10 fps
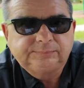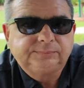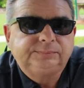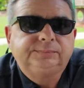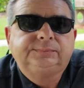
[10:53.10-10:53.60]

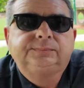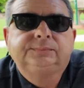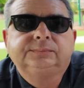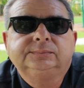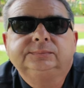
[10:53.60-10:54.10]

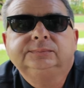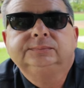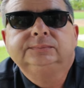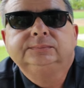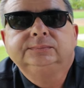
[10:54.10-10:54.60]

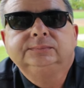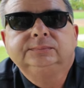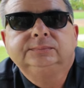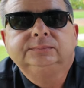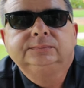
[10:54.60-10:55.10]

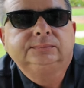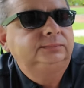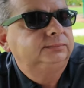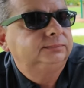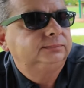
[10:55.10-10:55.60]

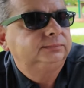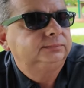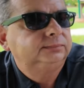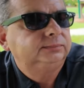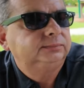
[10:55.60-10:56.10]

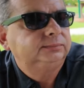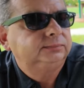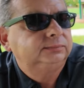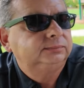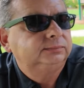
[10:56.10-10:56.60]

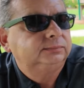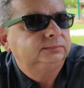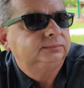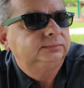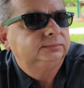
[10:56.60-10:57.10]

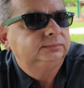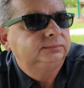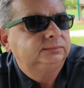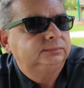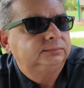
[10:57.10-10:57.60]

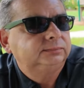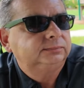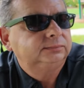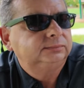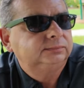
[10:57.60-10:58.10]

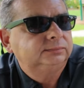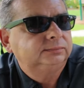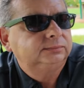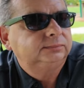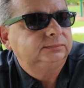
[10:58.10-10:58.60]

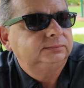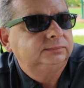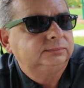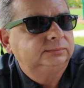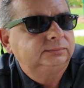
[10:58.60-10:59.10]

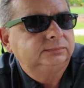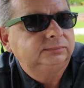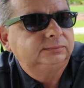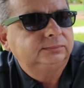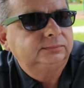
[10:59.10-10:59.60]

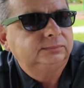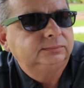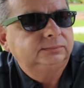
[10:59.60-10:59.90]
[no speech]